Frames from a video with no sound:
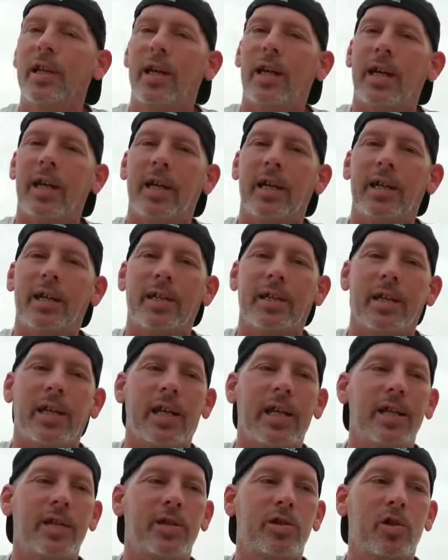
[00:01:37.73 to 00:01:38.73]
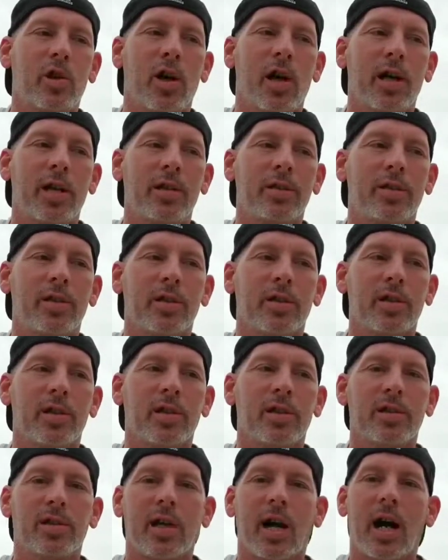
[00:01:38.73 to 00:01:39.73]
and he's trying to
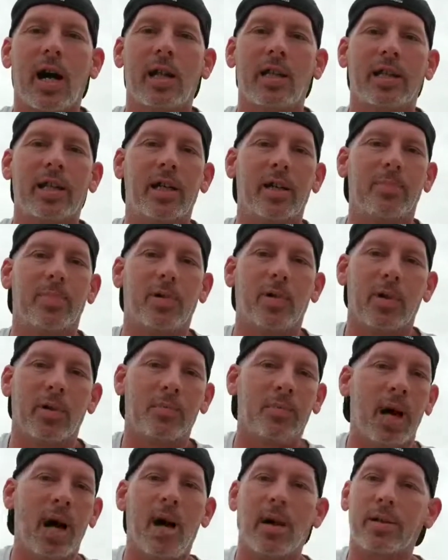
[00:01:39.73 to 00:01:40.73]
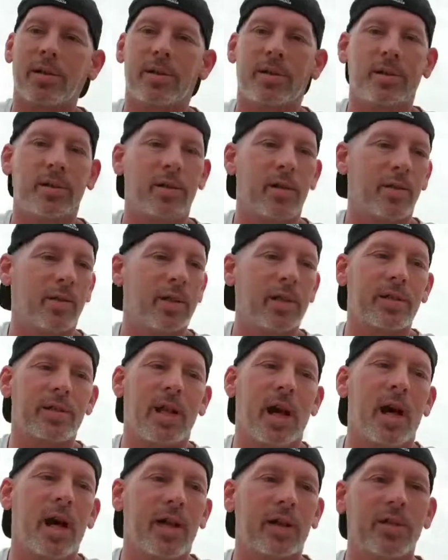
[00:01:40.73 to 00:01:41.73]
just ollie up on a box, this
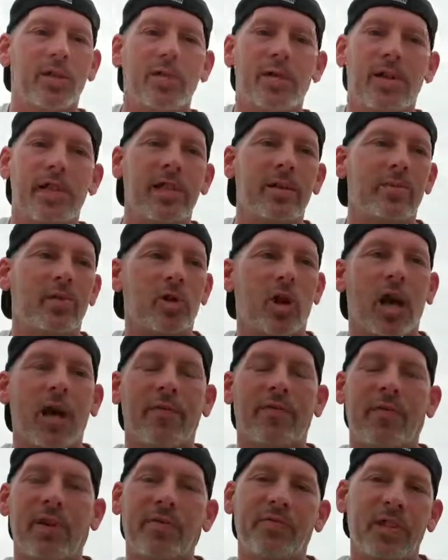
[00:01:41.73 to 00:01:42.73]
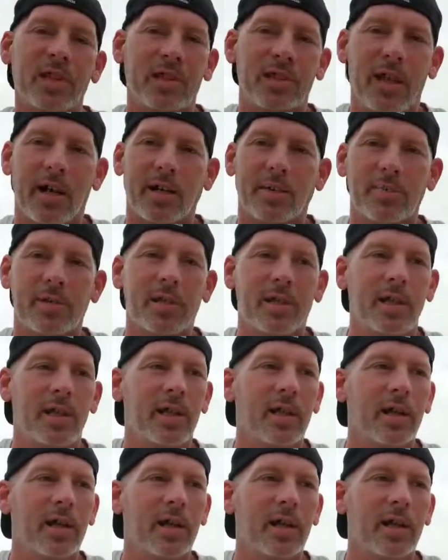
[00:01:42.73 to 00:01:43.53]
high, and you see him try 50 times,